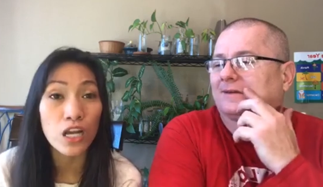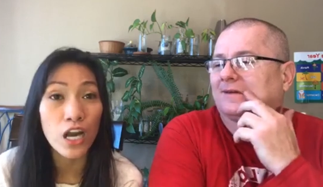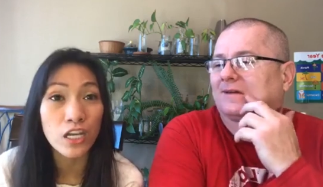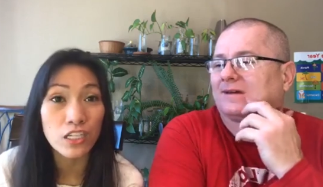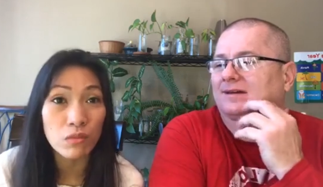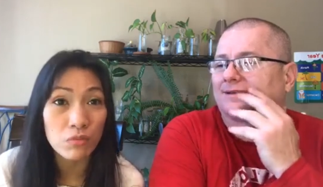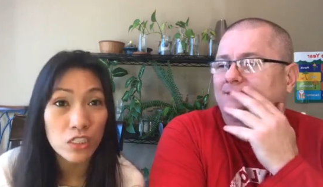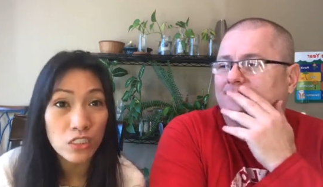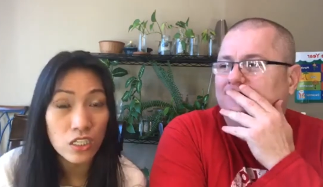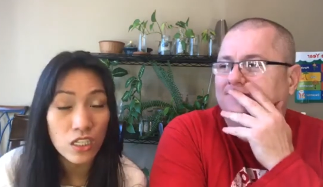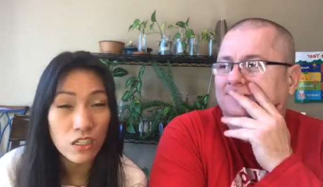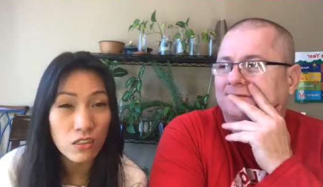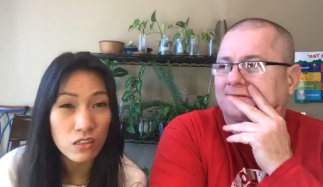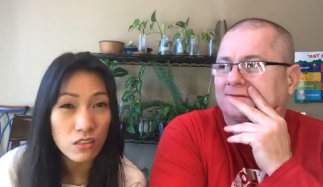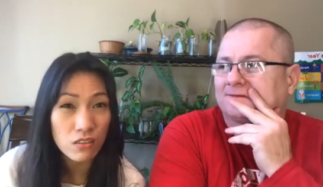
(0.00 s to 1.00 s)
Speaker 1: wala naman
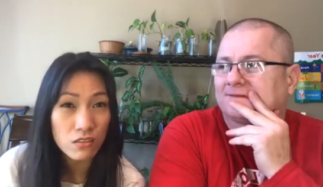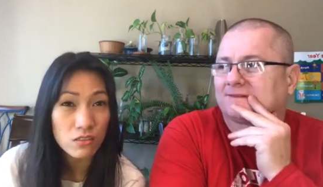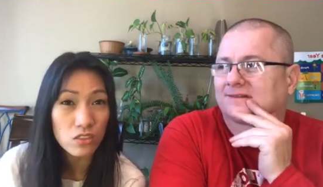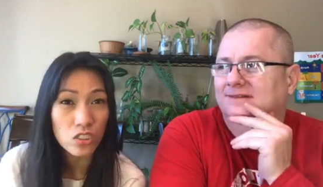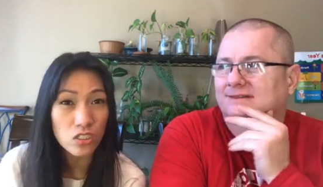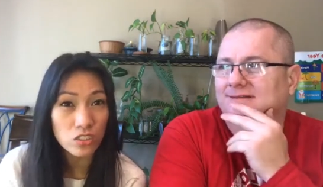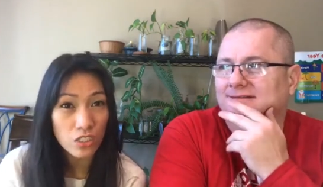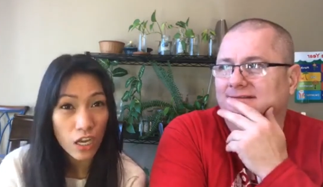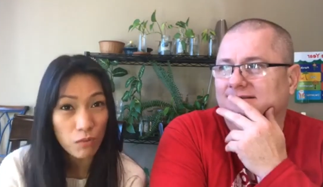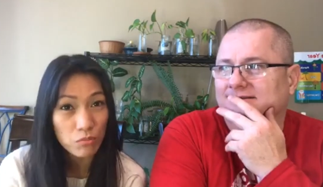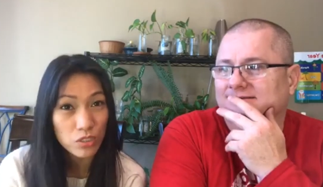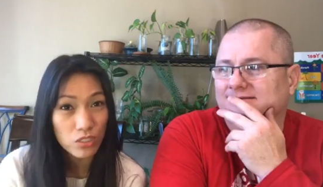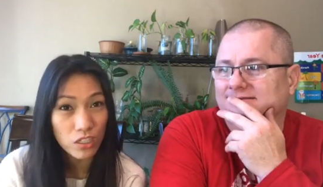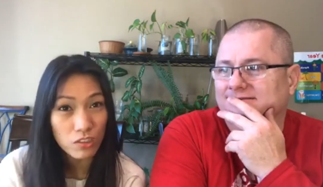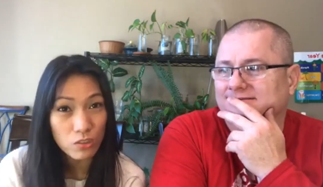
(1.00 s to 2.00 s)
silang sinasabi
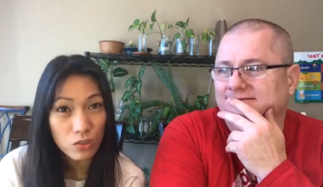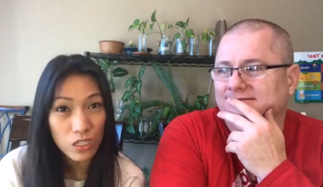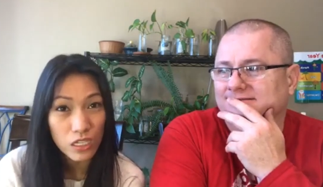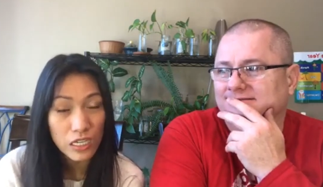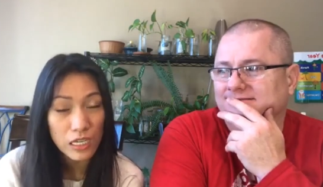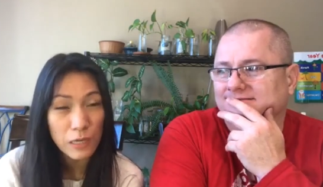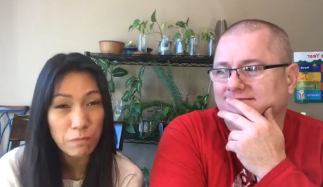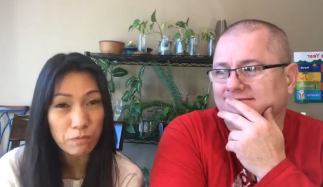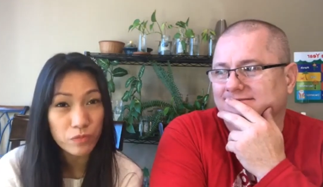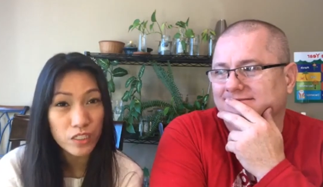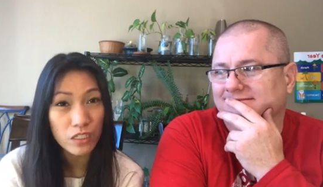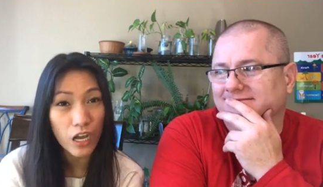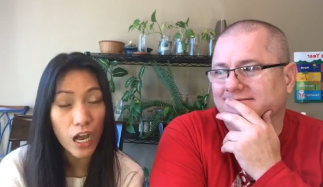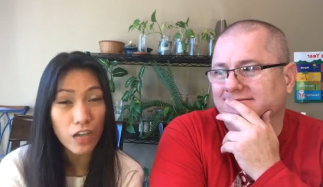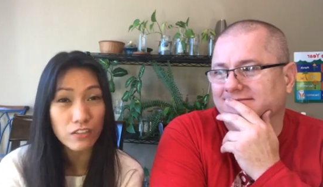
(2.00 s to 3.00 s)
sa'yo na
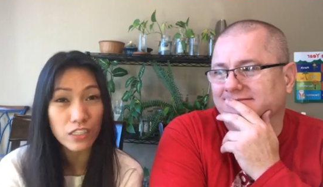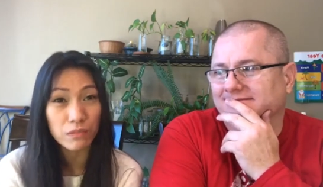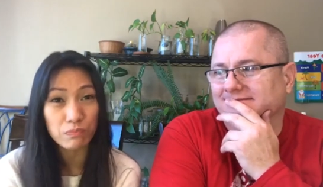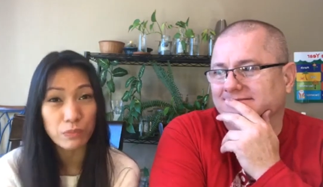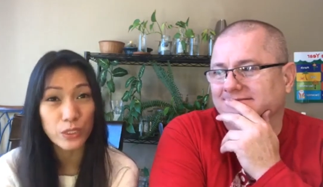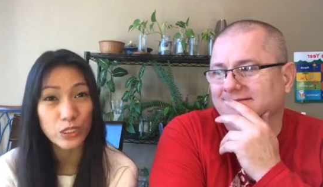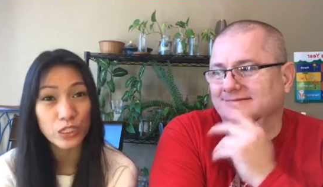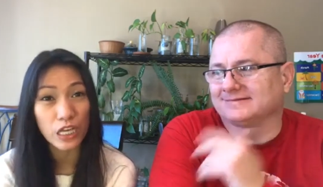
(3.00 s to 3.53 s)
100%.